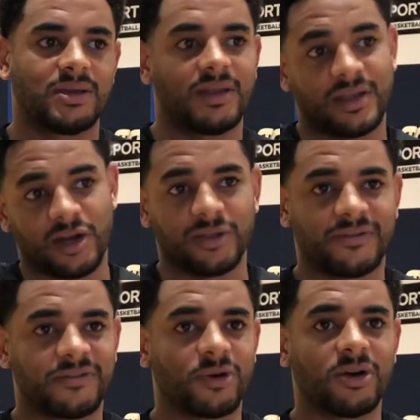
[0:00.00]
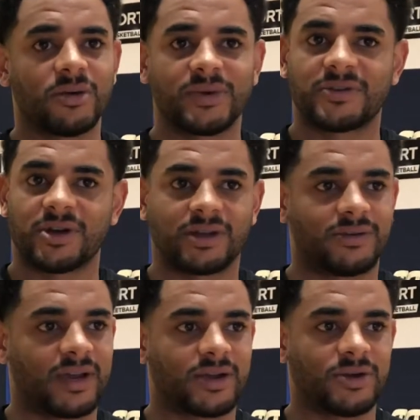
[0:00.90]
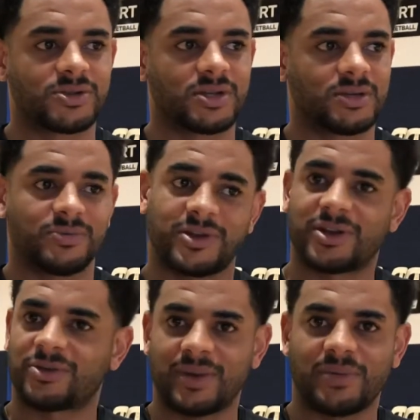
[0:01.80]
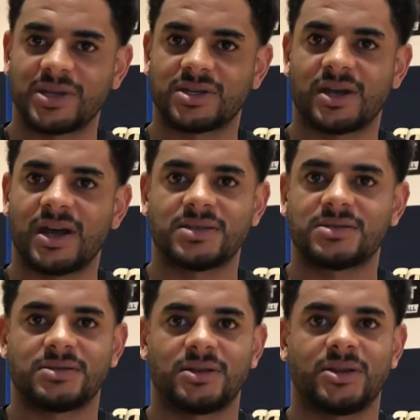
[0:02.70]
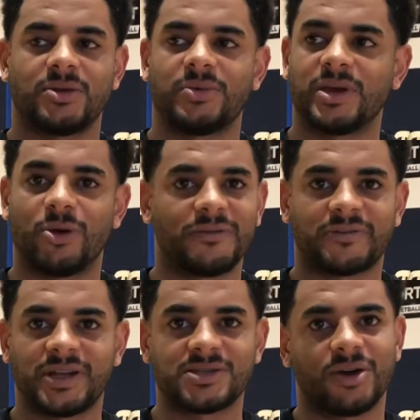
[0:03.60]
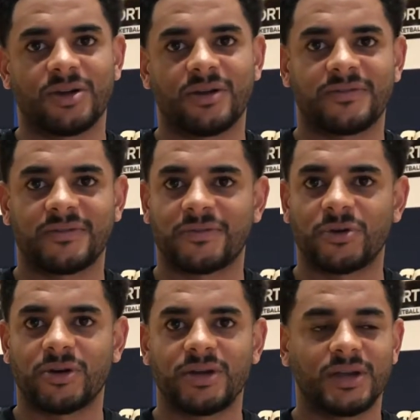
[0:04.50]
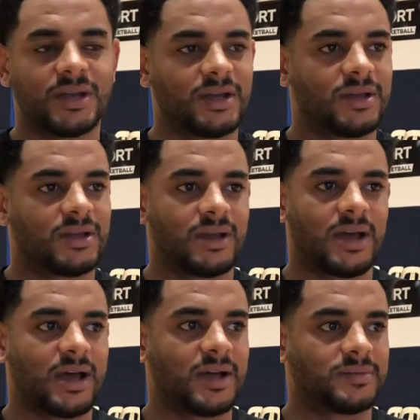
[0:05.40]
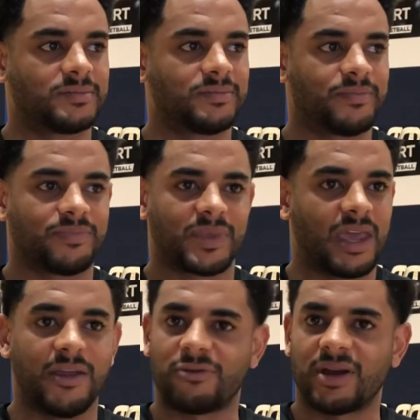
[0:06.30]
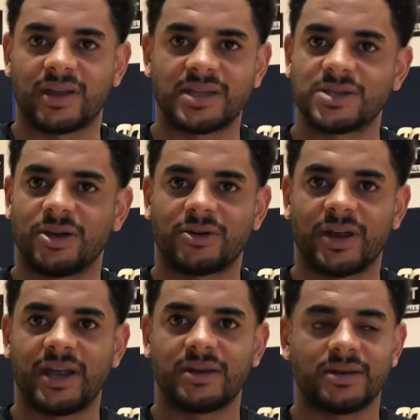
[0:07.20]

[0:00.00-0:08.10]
Then on the floor, we've got a great culture. We've got a great bunch of guys. We're all friends on and off the floor. Everyone gets on great.